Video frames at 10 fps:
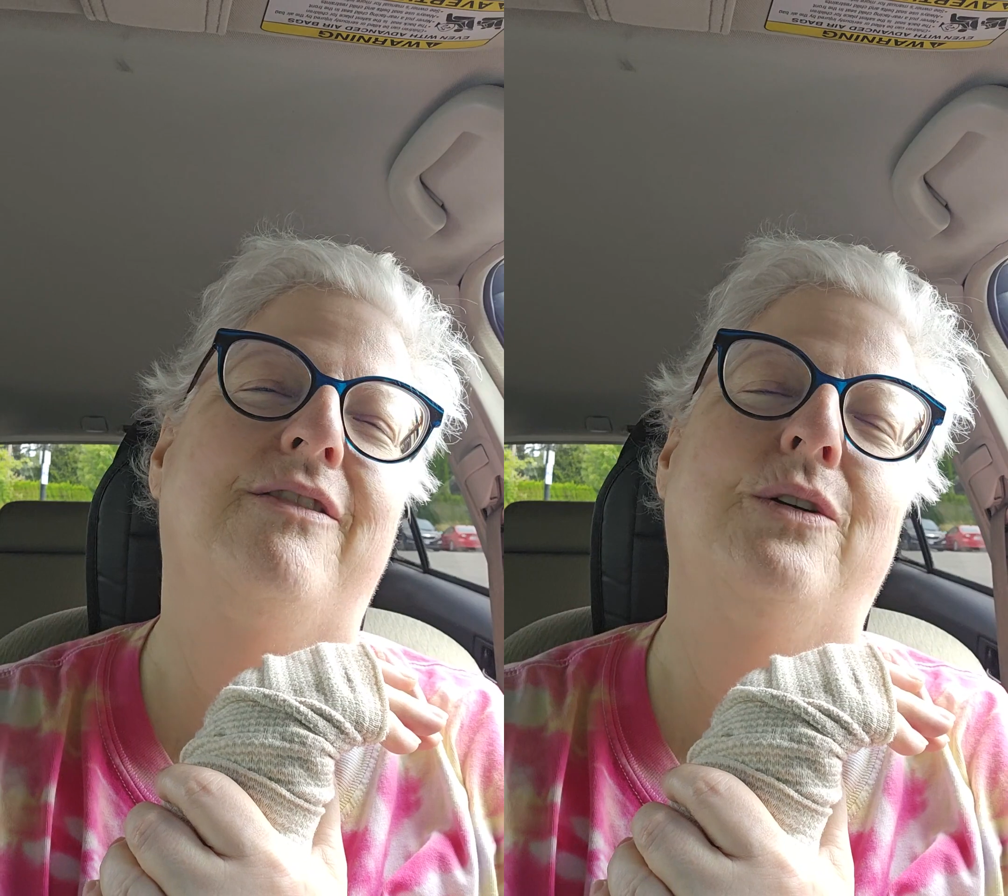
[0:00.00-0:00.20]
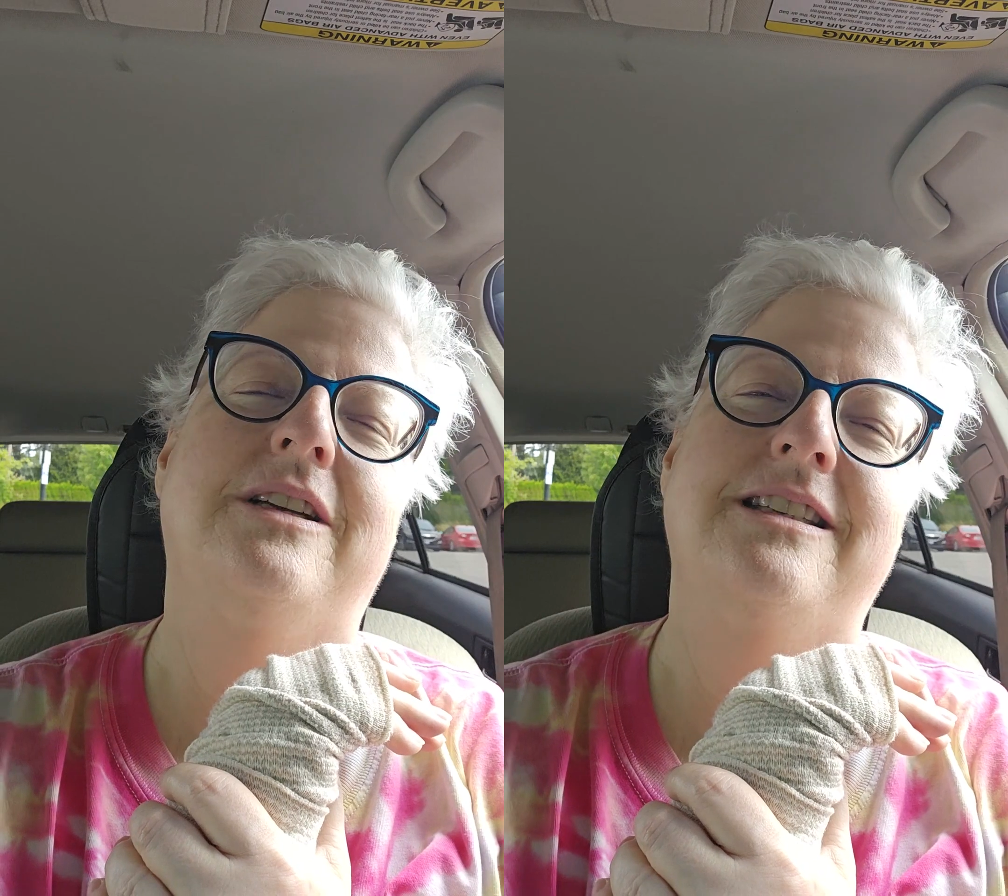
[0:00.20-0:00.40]

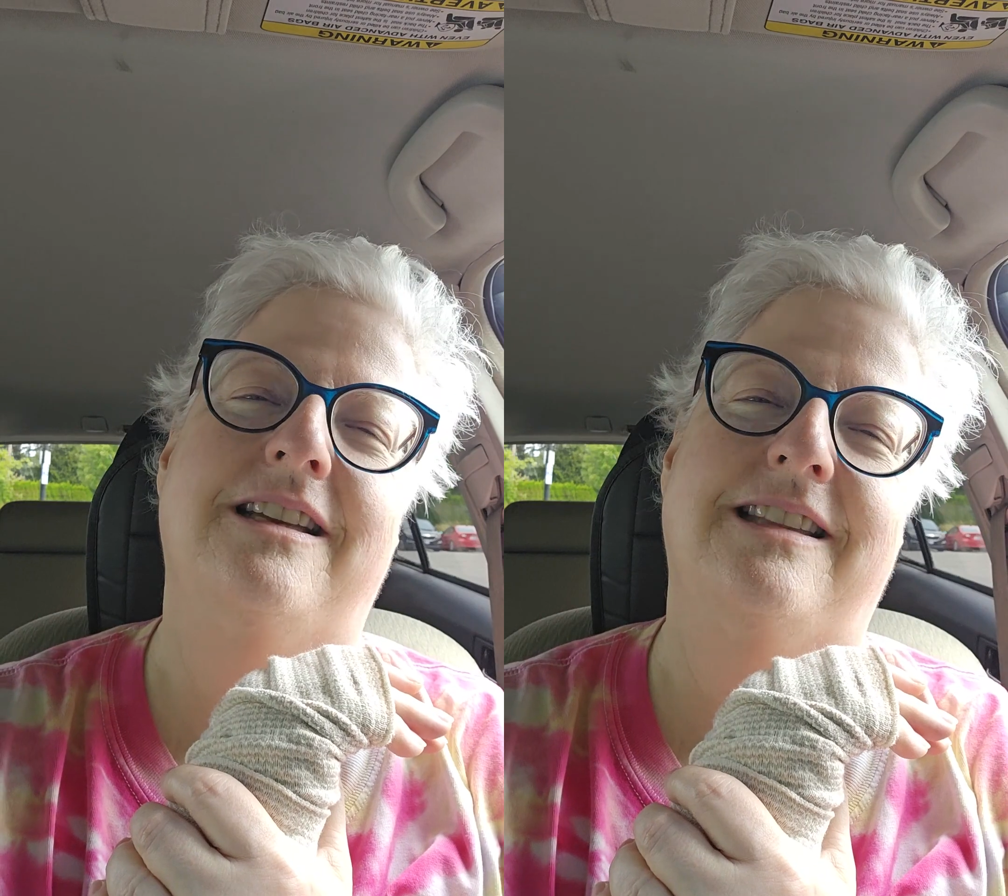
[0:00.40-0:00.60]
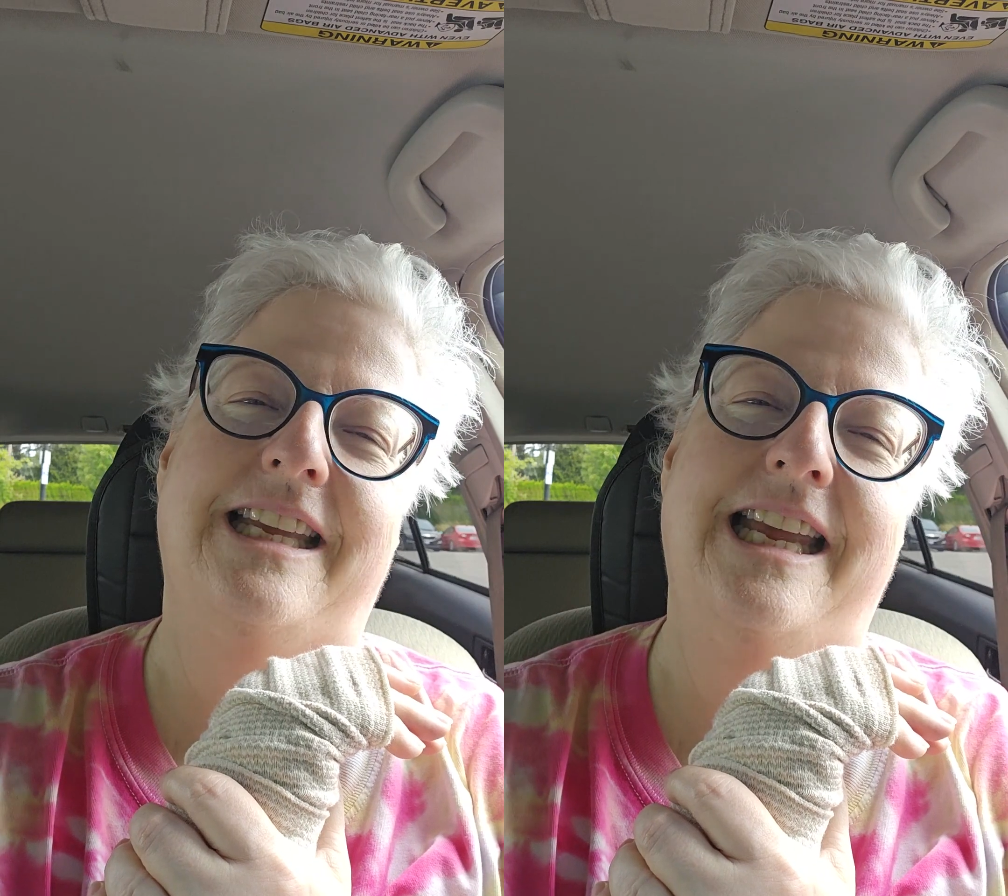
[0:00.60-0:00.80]
focus
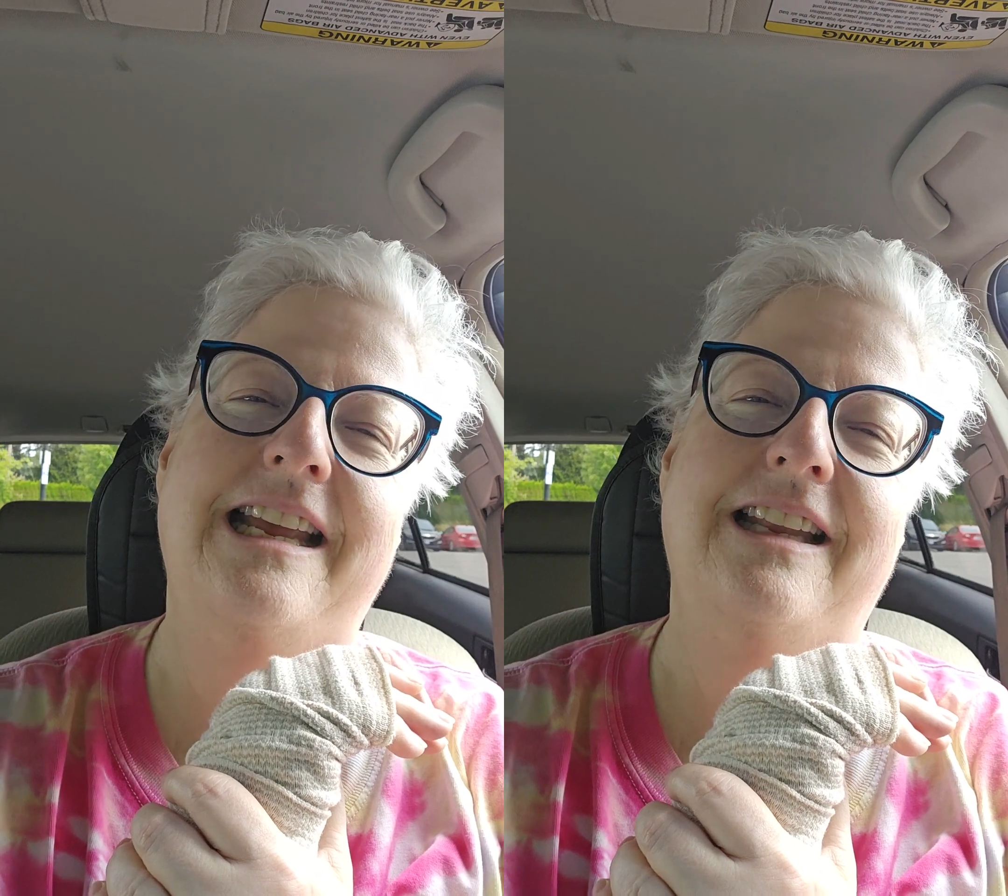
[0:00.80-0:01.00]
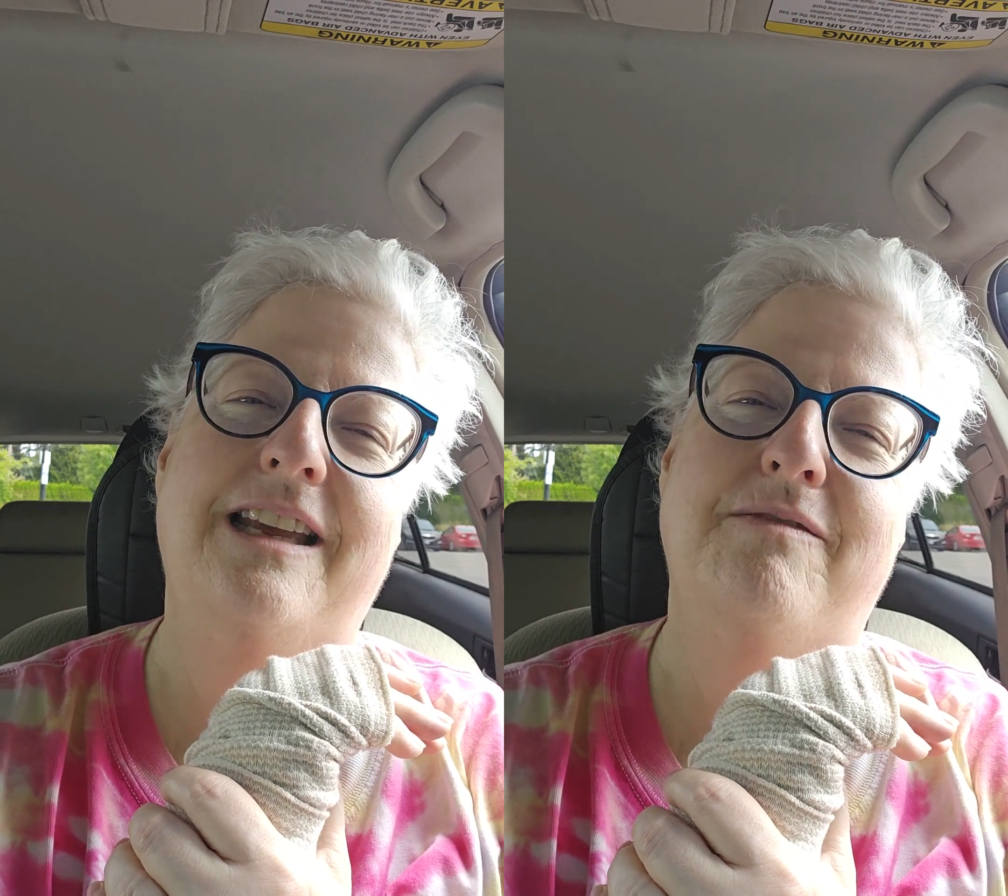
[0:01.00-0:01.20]
on the
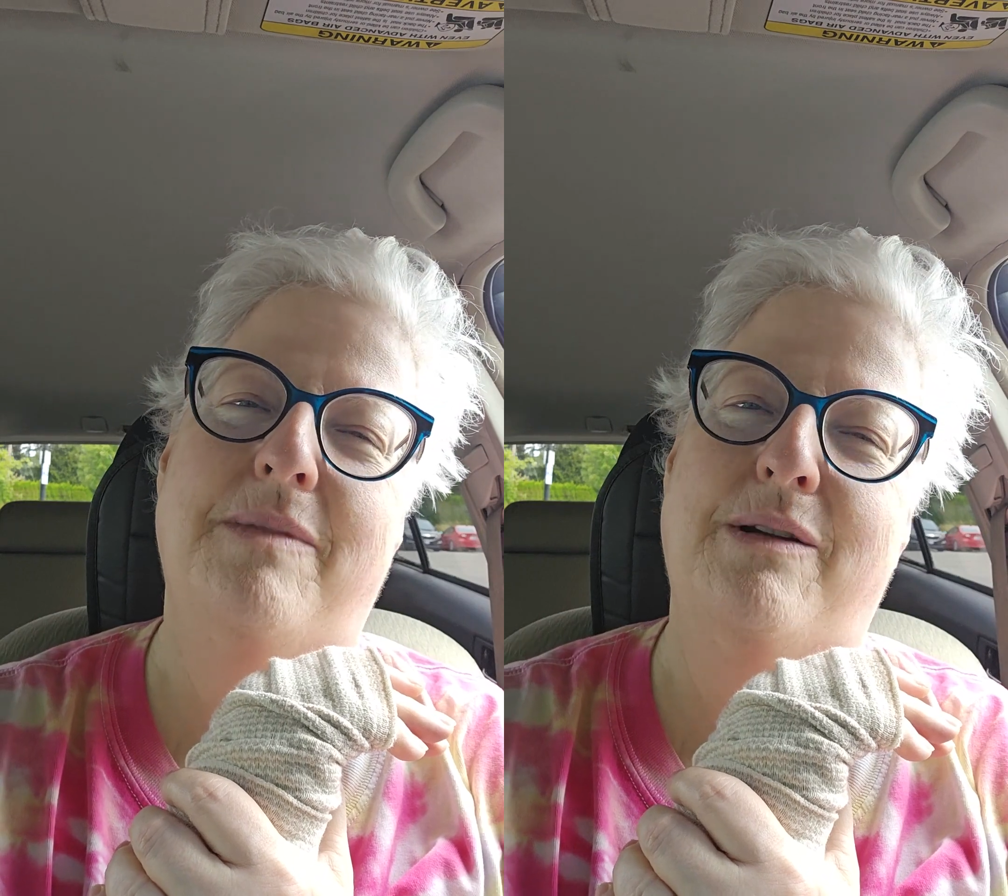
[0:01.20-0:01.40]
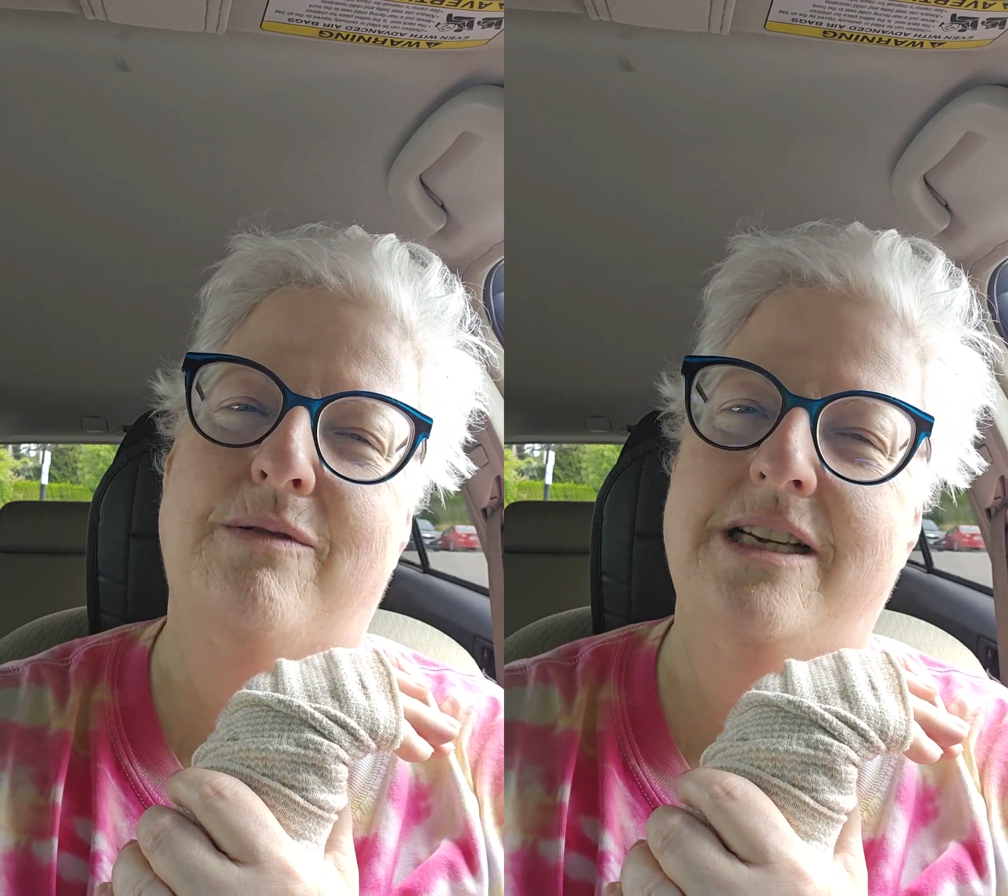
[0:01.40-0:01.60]
healing of
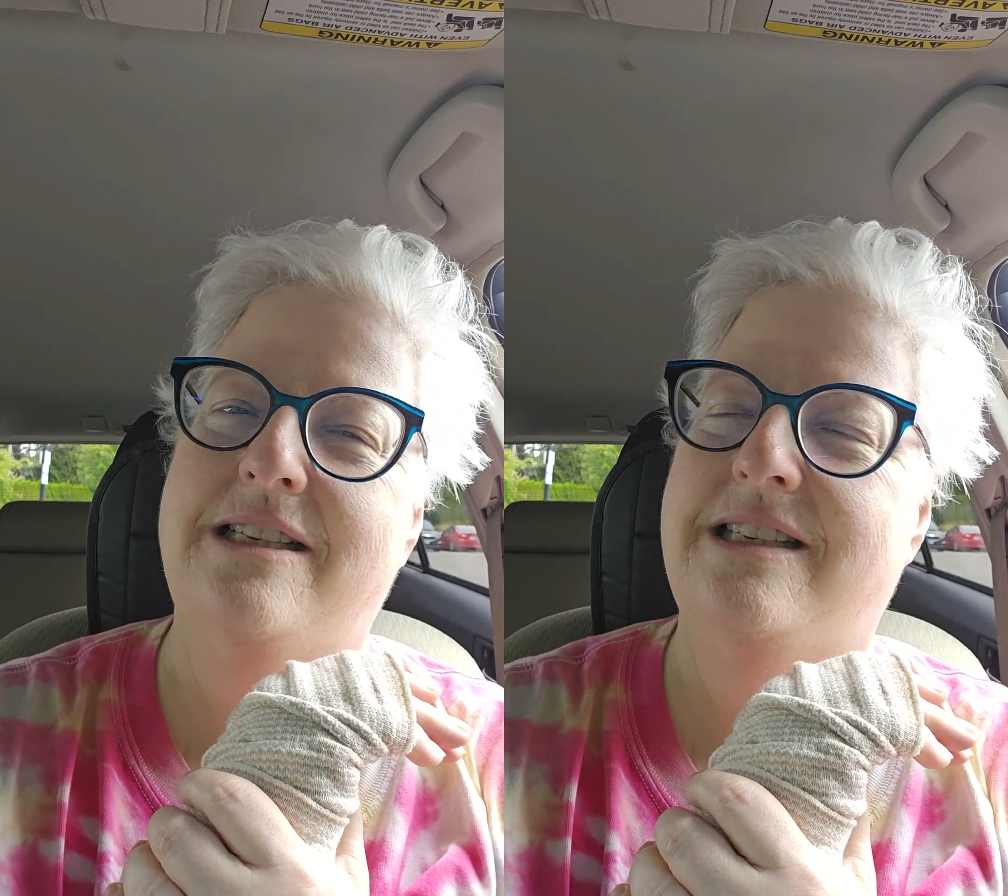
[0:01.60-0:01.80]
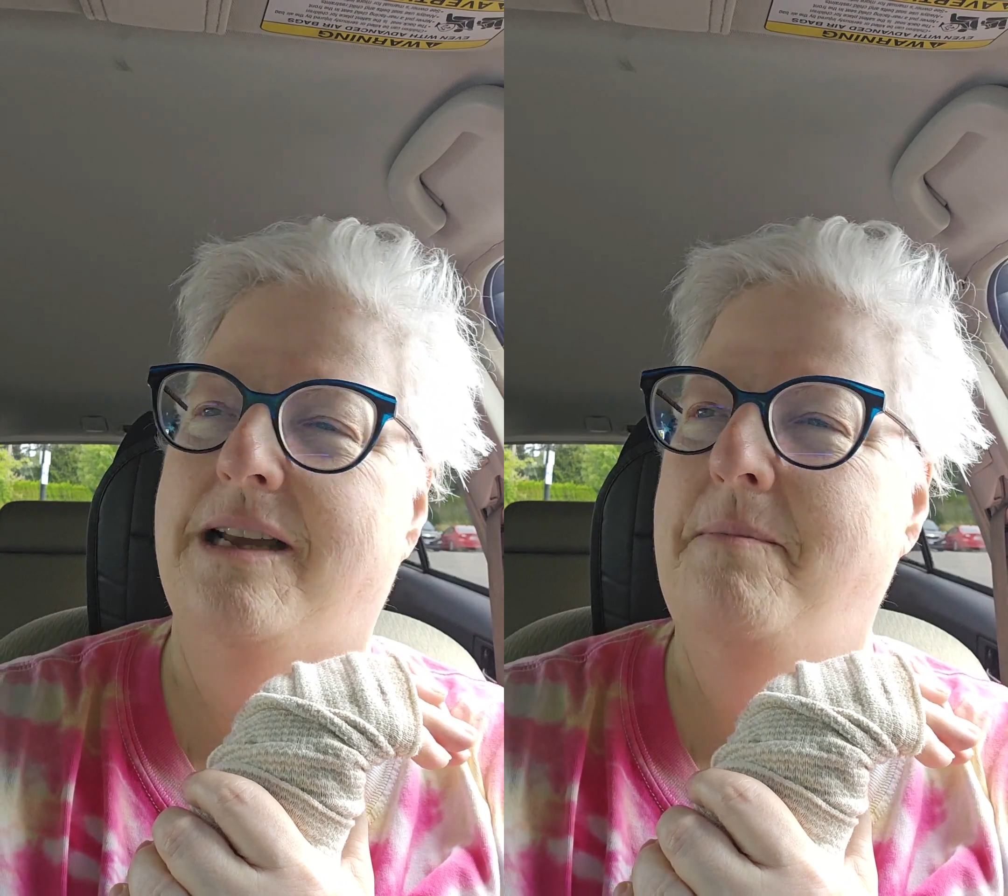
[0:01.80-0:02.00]
my wrist,